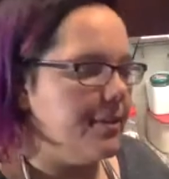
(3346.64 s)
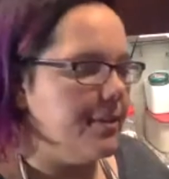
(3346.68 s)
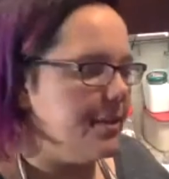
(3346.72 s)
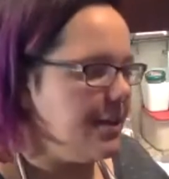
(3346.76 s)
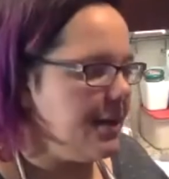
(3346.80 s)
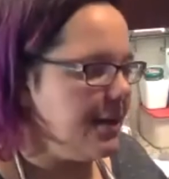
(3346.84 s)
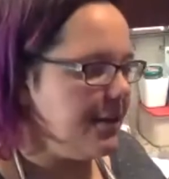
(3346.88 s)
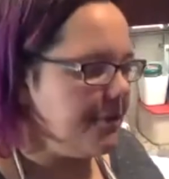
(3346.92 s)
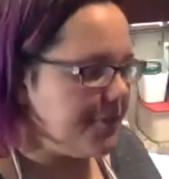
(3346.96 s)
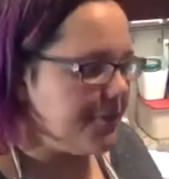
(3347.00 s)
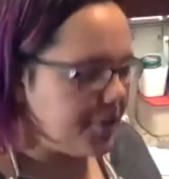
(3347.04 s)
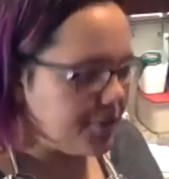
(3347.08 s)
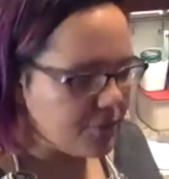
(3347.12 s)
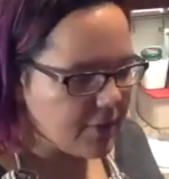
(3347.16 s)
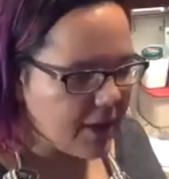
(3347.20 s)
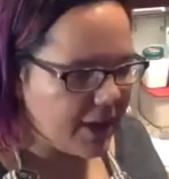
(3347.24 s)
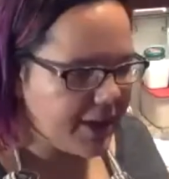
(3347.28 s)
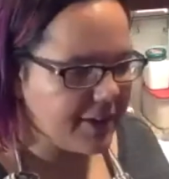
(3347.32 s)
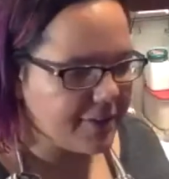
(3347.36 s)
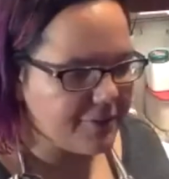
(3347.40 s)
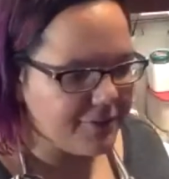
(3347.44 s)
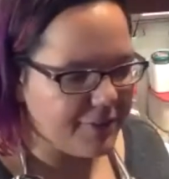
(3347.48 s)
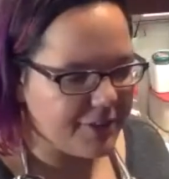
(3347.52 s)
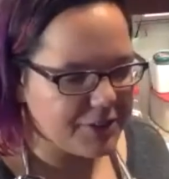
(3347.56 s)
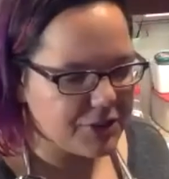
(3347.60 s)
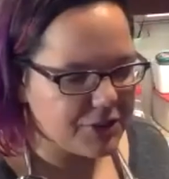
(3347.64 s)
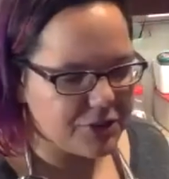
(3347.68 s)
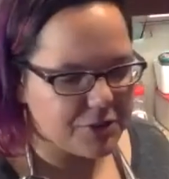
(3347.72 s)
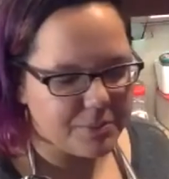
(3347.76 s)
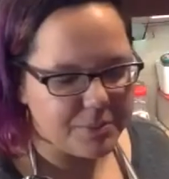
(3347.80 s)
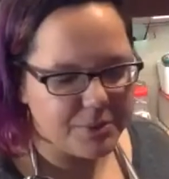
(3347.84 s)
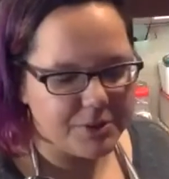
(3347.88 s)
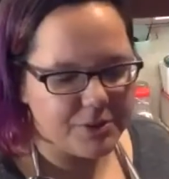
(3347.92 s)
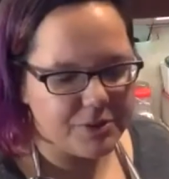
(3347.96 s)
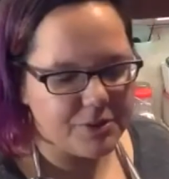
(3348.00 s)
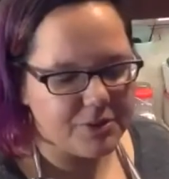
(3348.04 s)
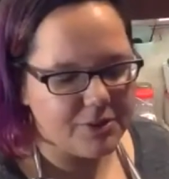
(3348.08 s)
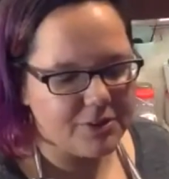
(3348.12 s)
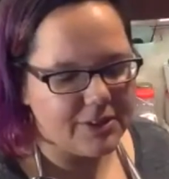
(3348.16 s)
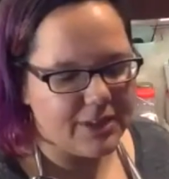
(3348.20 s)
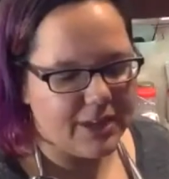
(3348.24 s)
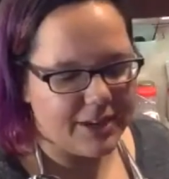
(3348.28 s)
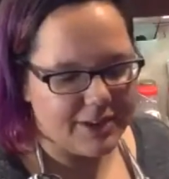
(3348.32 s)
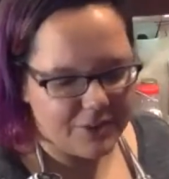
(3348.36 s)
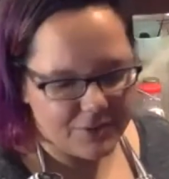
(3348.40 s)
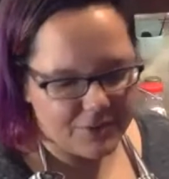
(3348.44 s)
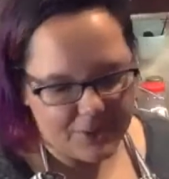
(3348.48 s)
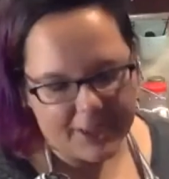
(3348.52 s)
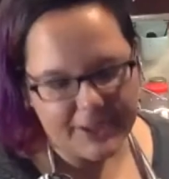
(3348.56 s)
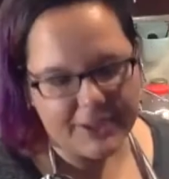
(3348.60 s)
If you like vegetables
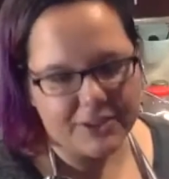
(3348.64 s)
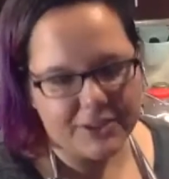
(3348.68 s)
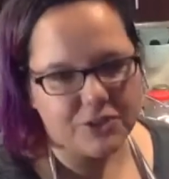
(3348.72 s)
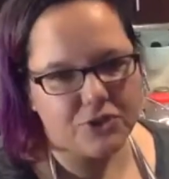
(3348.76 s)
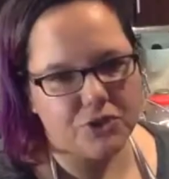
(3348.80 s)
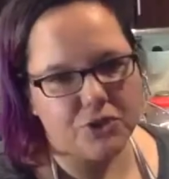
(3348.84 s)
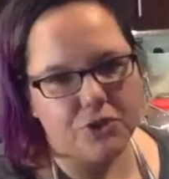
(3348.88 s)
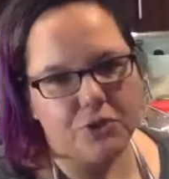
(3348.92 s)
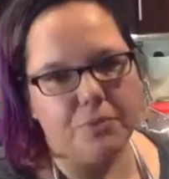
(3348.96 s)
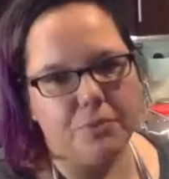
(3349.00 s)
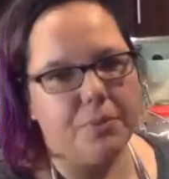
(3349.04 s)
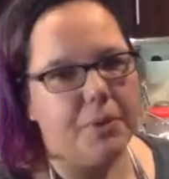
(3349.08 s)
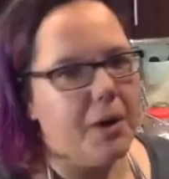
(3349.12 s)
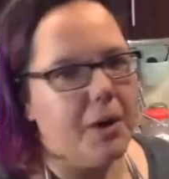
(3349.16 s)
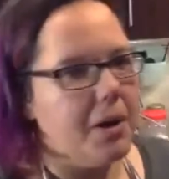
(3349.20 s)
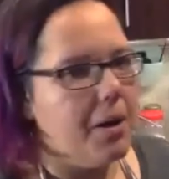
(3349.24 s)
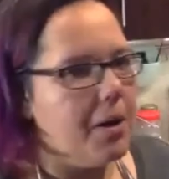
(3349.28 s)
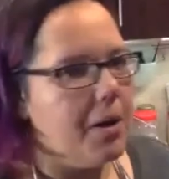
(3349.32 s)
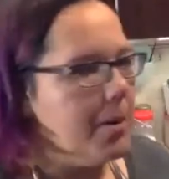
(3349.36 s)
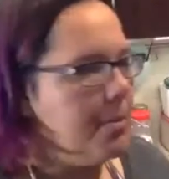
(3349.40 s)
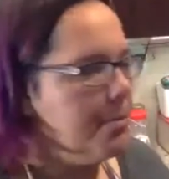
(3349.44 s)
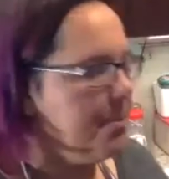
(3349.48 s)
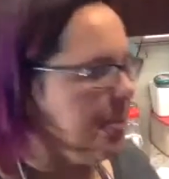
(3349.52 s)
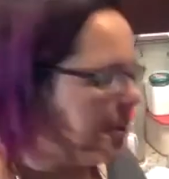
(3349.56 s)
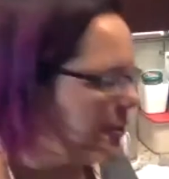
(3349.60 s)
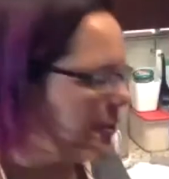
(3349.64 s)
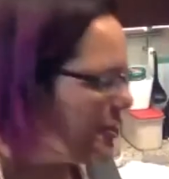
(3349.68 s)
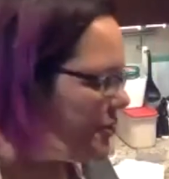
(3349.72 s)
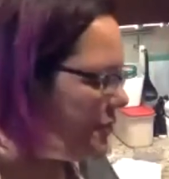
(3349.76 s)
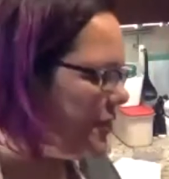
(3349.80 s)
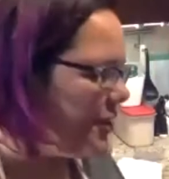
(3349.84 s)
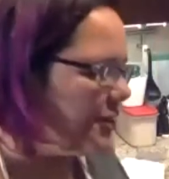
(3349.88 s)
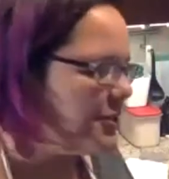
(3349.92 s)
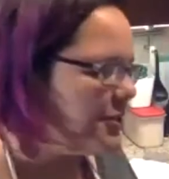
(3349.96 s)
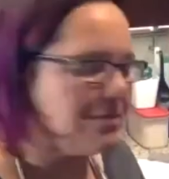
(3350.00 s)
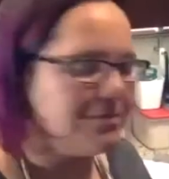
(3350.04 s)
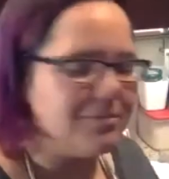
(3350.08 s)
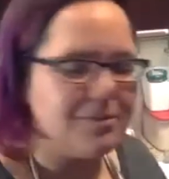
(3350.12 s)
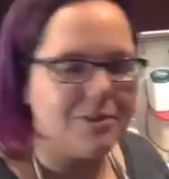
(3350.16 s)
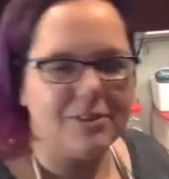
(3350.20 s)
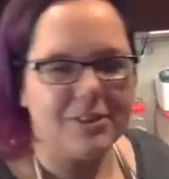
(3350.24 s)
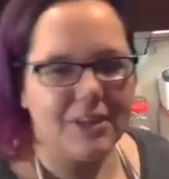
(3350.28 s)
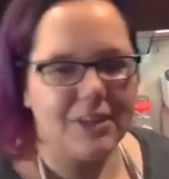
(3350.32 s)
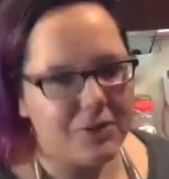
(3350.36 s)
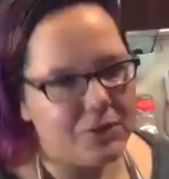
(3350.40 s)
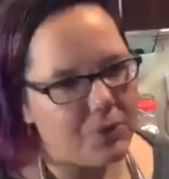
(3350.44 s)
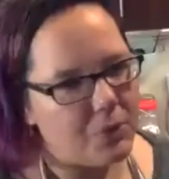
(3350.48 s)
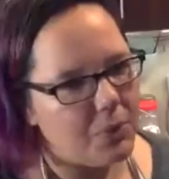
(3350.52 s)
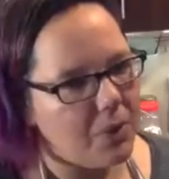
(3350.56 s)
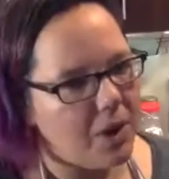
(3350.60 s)
and you like soup, put the vegetables
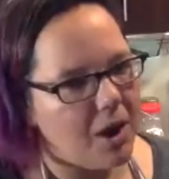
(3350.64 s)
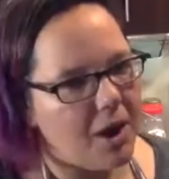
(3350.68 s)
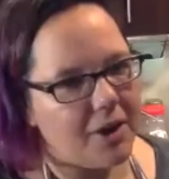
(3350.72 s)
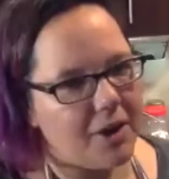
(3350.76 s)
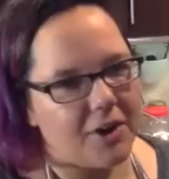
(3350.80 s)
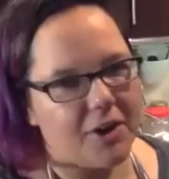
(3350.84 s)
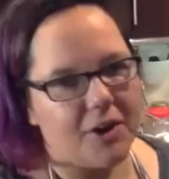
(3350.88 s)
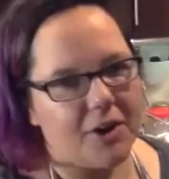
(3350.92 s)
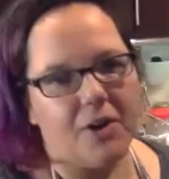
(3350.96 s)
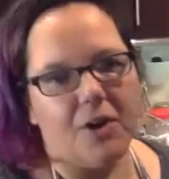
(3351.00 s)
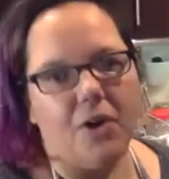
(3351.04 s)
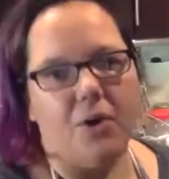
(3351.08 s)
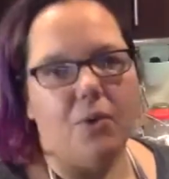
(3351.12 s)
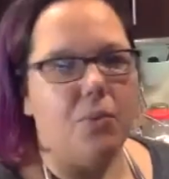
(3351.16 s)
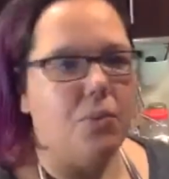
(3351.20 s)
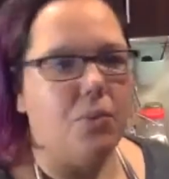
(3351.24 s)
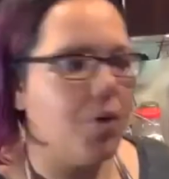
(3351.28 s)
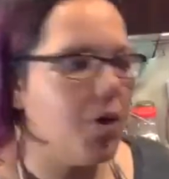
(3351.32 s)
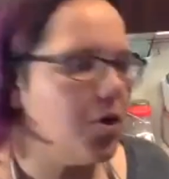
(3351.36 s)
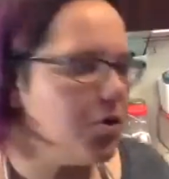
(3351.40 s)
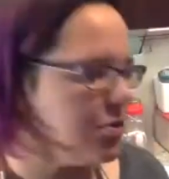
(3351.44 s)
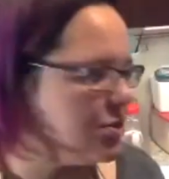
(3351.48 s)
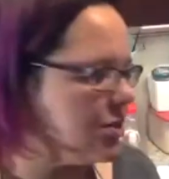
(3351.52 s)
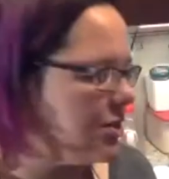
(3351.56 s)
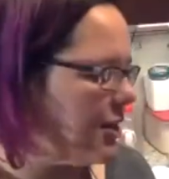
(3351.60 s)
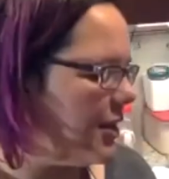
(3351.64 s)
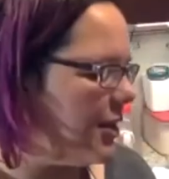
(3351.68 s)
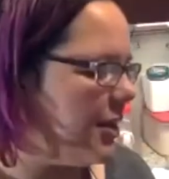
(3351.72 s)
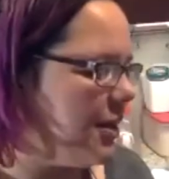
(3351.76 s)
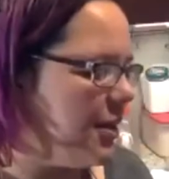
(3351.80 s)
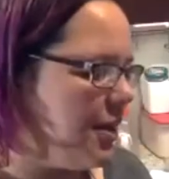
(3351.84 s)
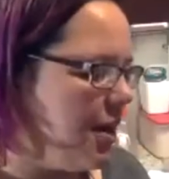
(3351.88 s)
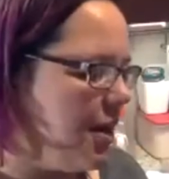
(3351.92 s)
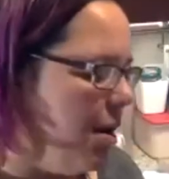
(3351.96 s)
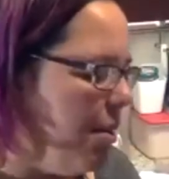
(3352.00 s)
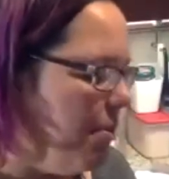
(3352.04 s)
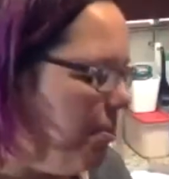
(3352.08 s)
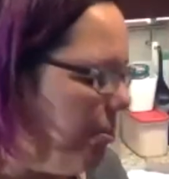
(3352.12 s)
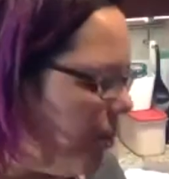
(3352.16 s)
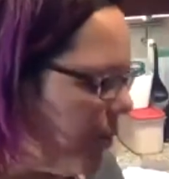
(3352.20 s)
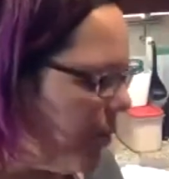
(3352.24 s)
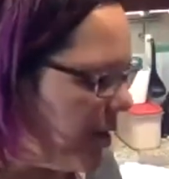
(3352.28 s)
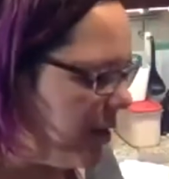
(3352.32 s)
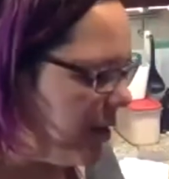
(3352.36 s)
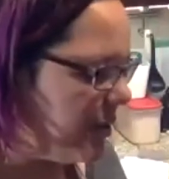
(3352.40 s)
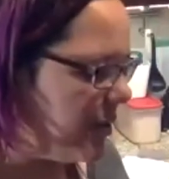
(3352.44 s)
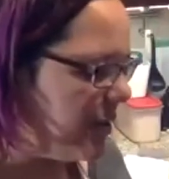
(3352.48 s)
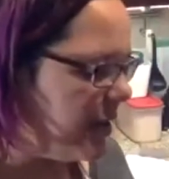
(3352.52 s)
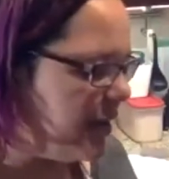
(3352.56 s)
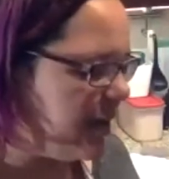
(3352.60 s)
in the water, roast it,
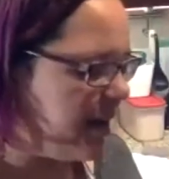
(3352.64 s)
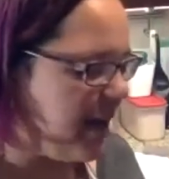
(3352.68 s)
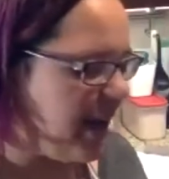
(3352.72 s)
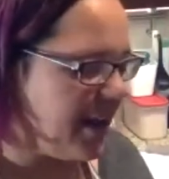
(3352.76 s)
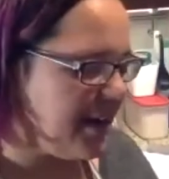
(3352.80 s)
boil it.